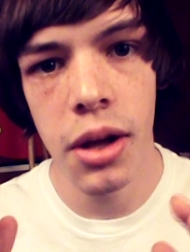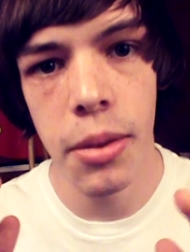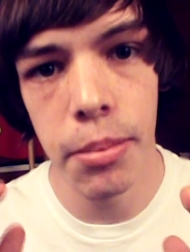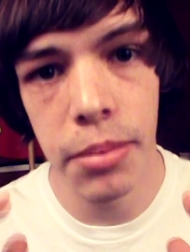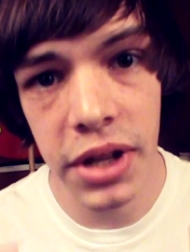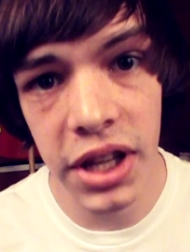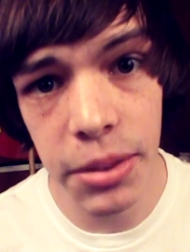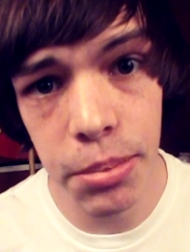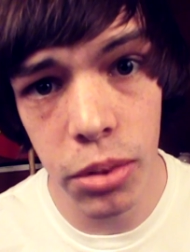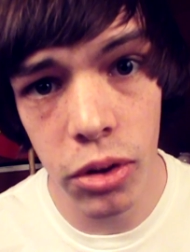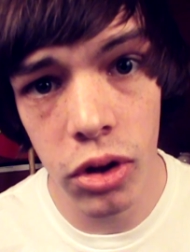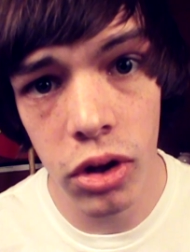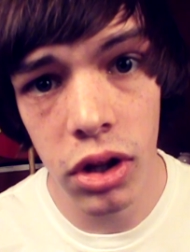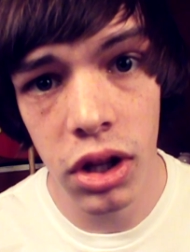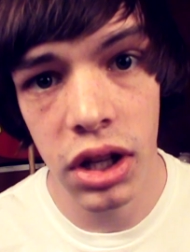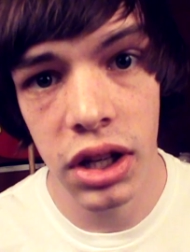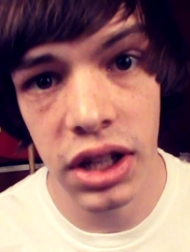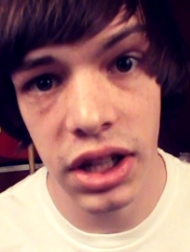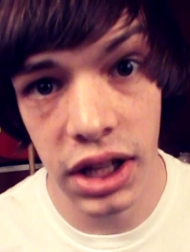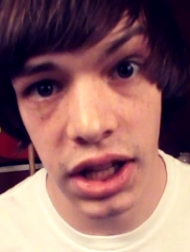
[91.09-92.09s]
people
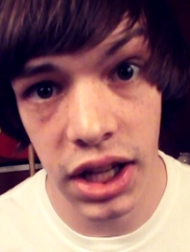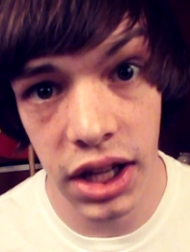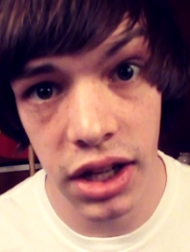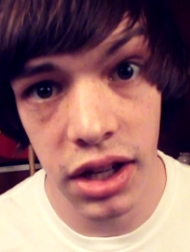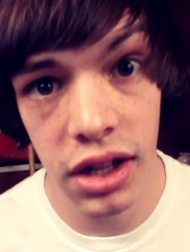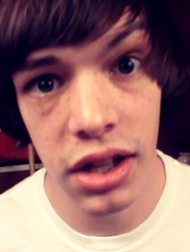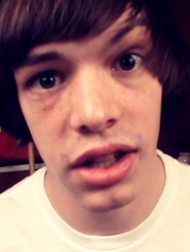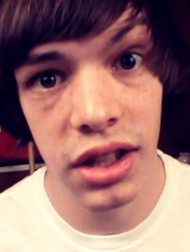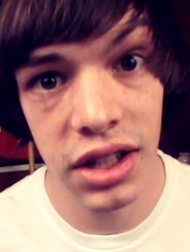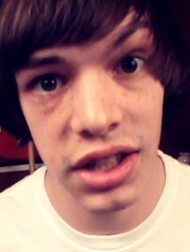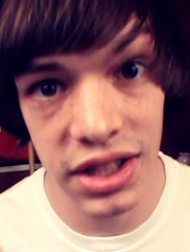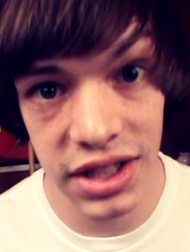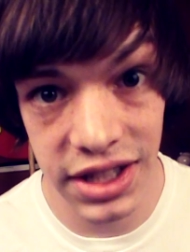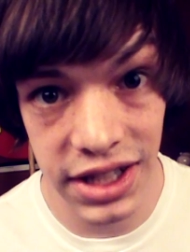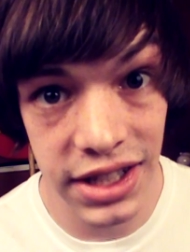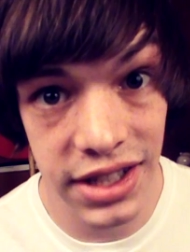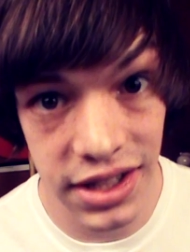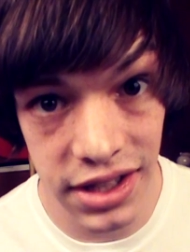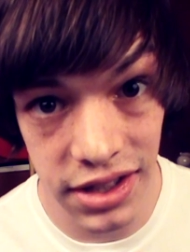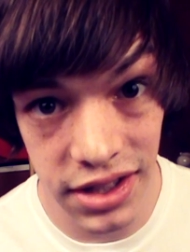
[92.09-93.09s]
need
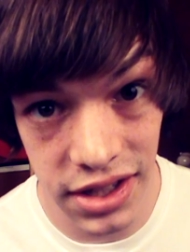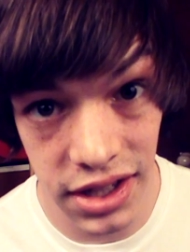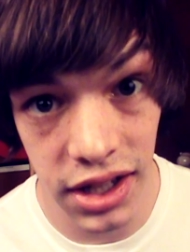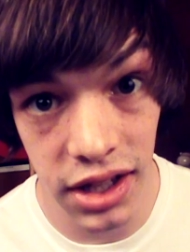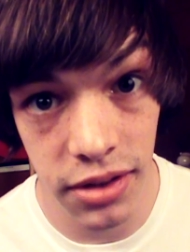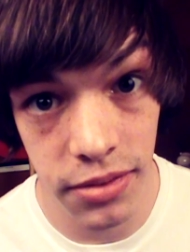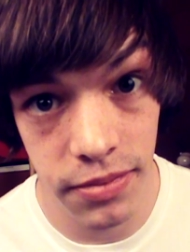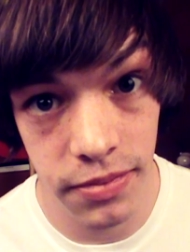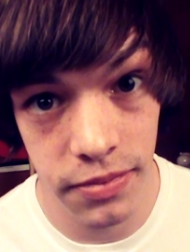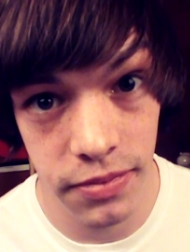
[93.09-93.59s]
consistency.